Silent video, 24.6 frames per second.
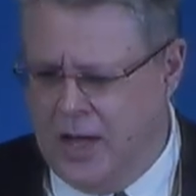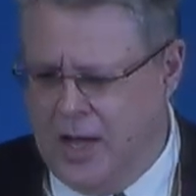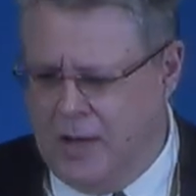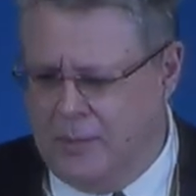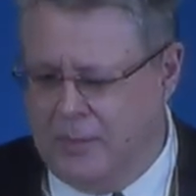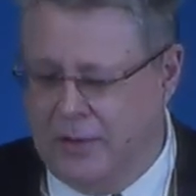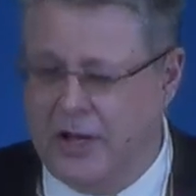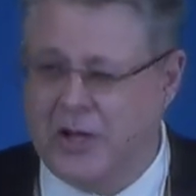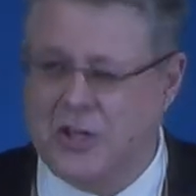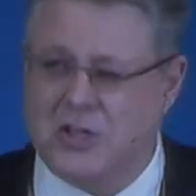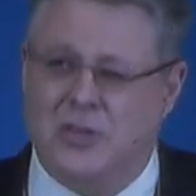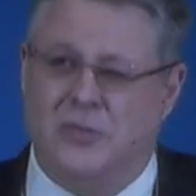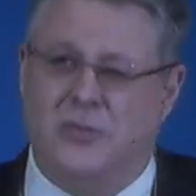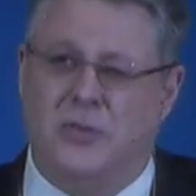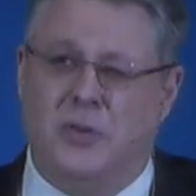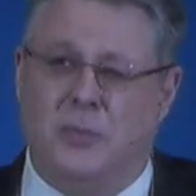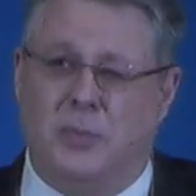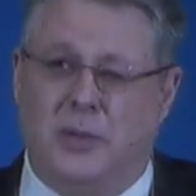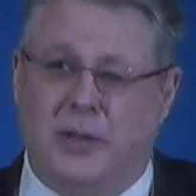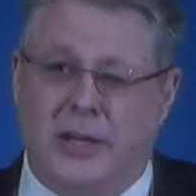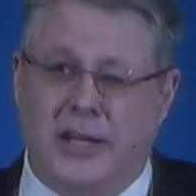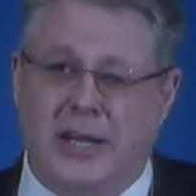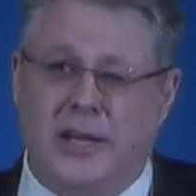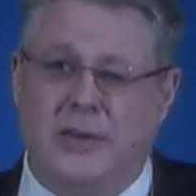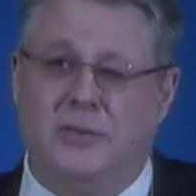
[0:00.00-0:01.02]
Because if you
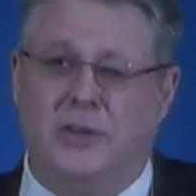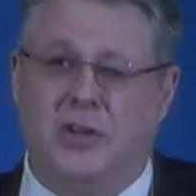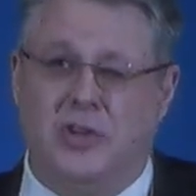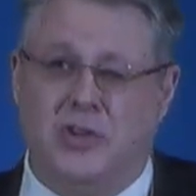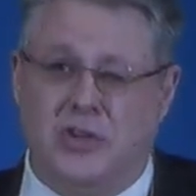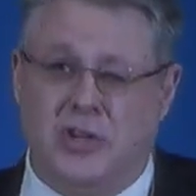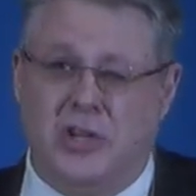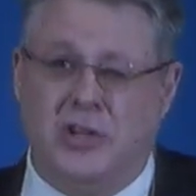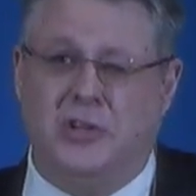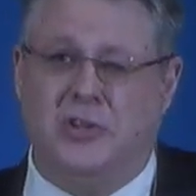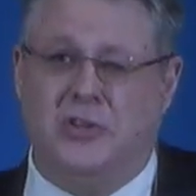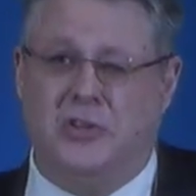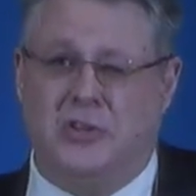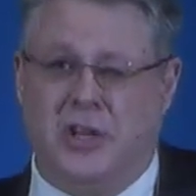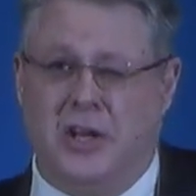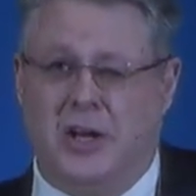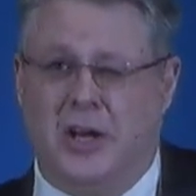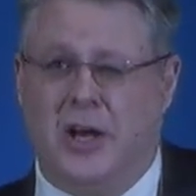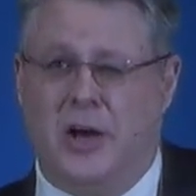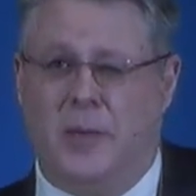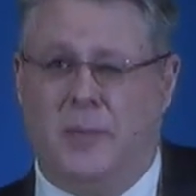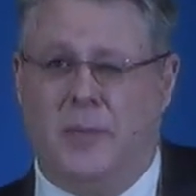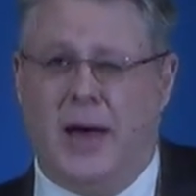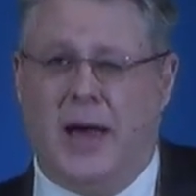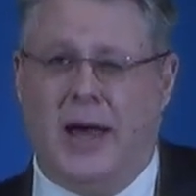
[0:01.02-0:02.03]
believe that Jesus can
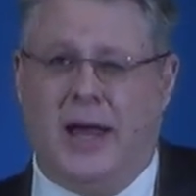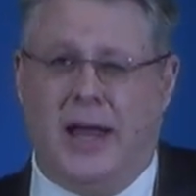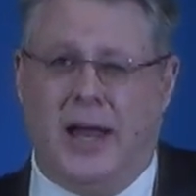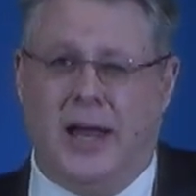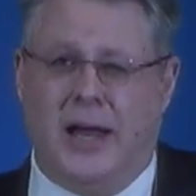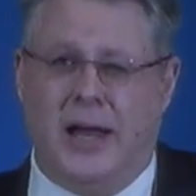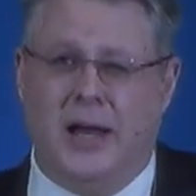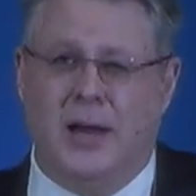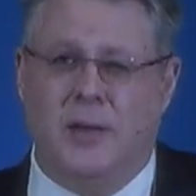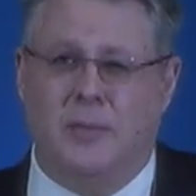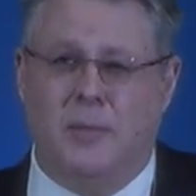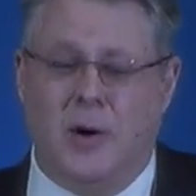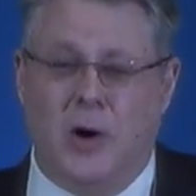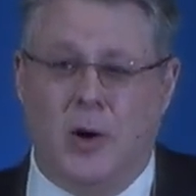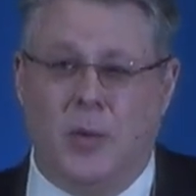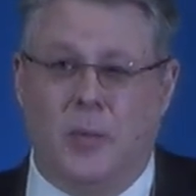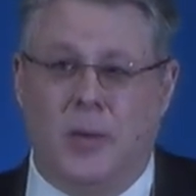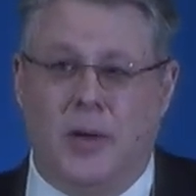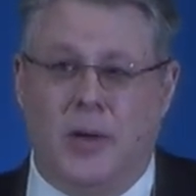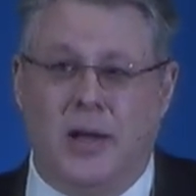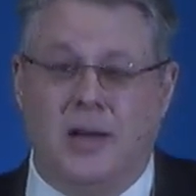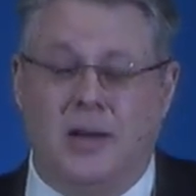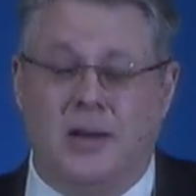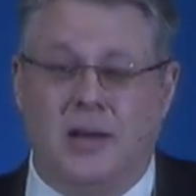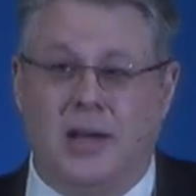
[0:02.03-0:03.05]
come back at any
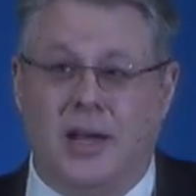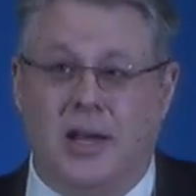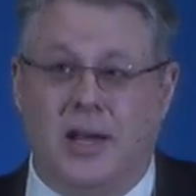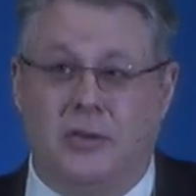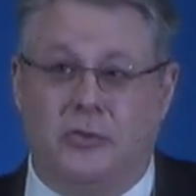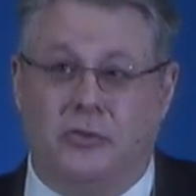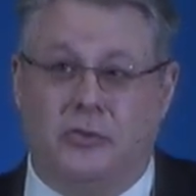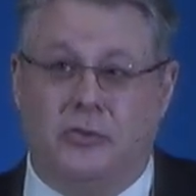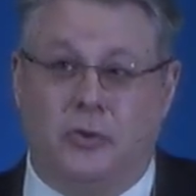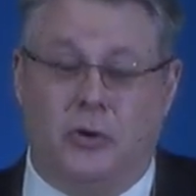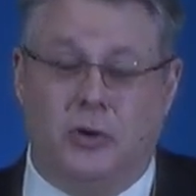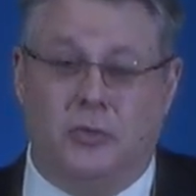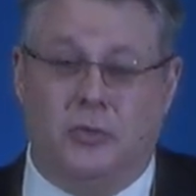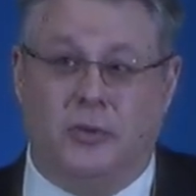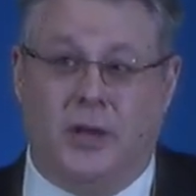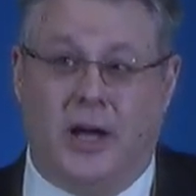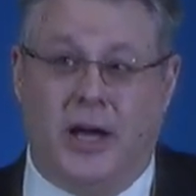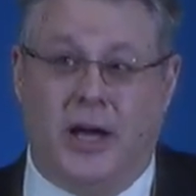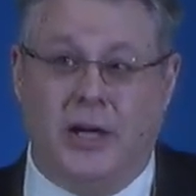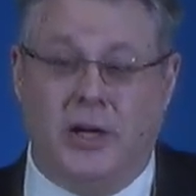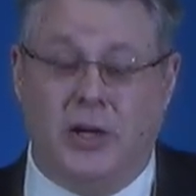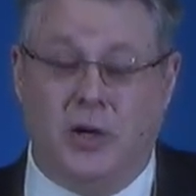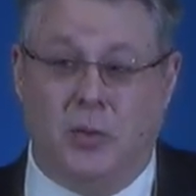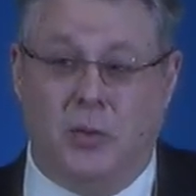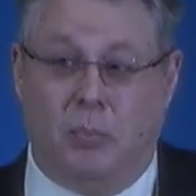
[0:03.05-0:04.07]
moment, it's sort of
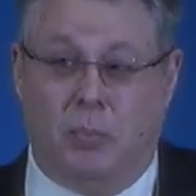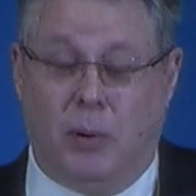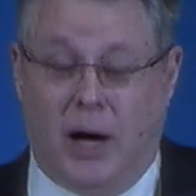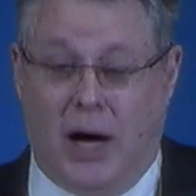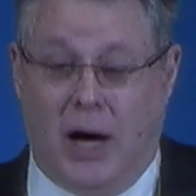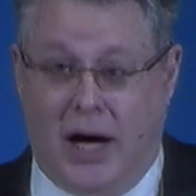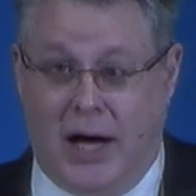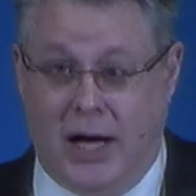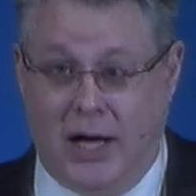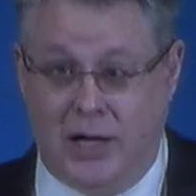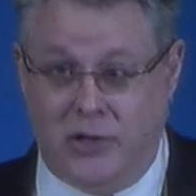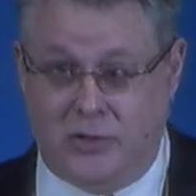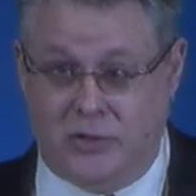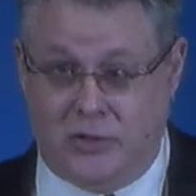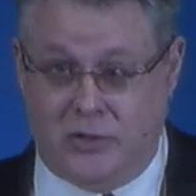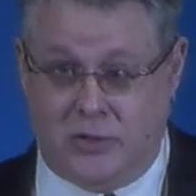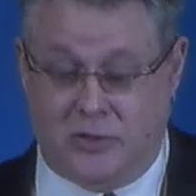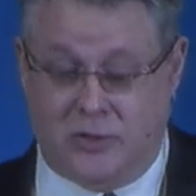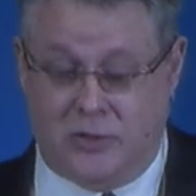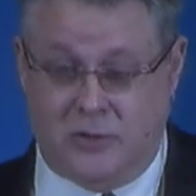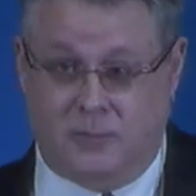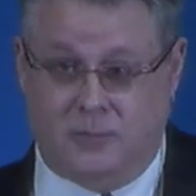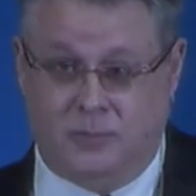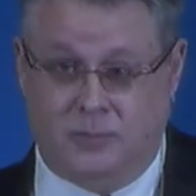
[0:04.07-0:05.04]
like your boss